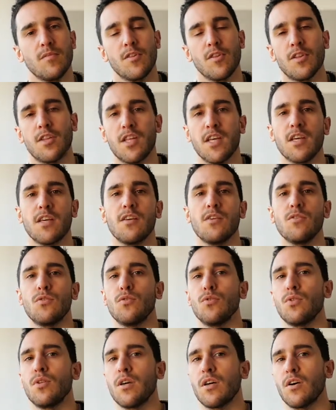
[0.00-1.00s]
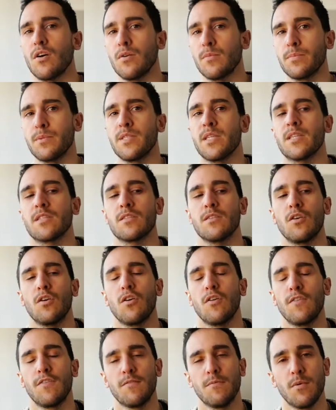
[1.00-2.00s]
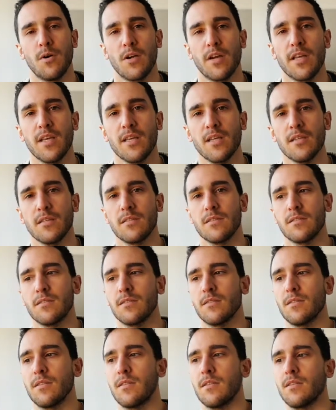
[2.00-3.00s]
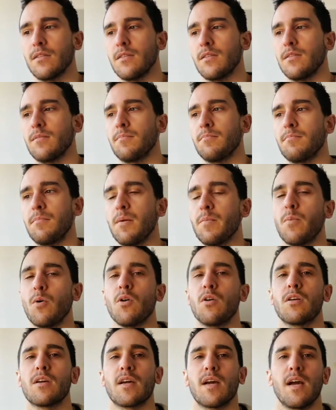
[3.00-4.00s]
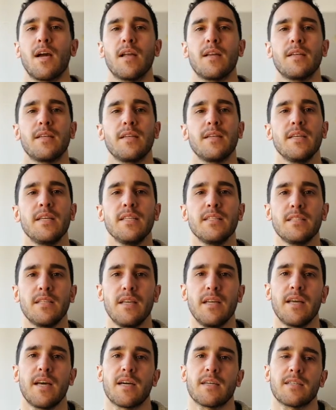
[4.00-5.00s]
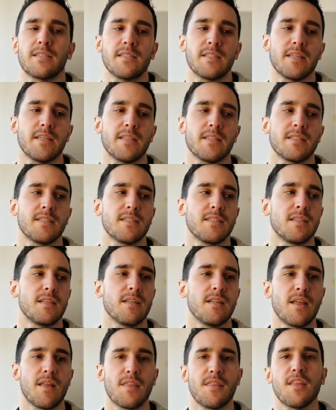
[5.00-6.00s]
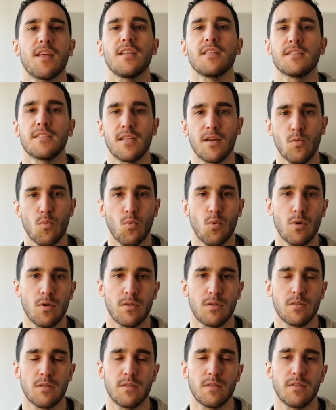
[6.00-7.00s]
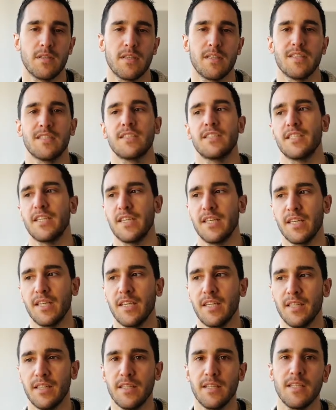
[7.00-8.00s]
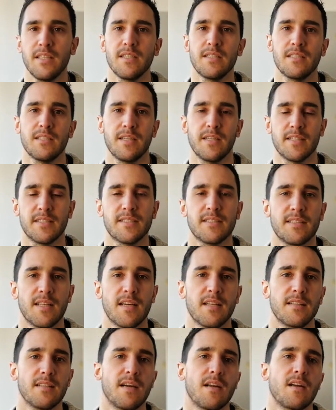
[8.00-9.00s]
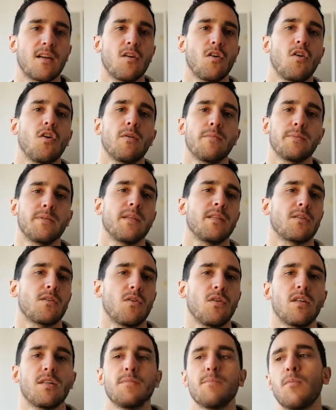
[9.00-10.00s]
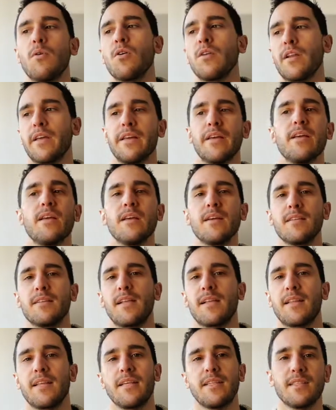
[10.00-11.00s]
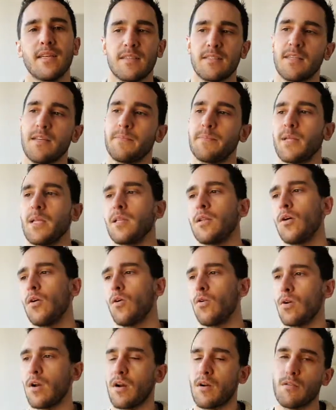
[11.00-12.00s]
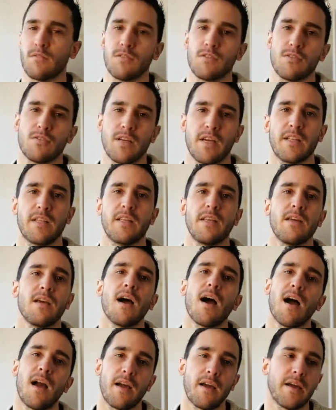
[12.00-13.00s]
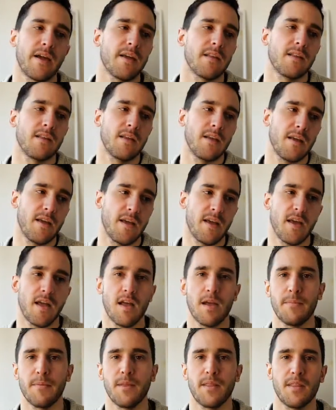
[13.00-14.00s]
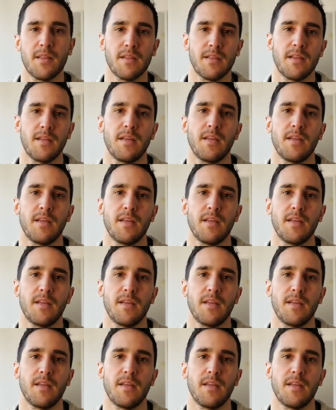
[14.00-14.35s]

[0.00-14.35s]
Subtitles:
Thank you to the object of money, people can easily access the things they want, exchanging this standard object called money that is accepted all around society, and get everything they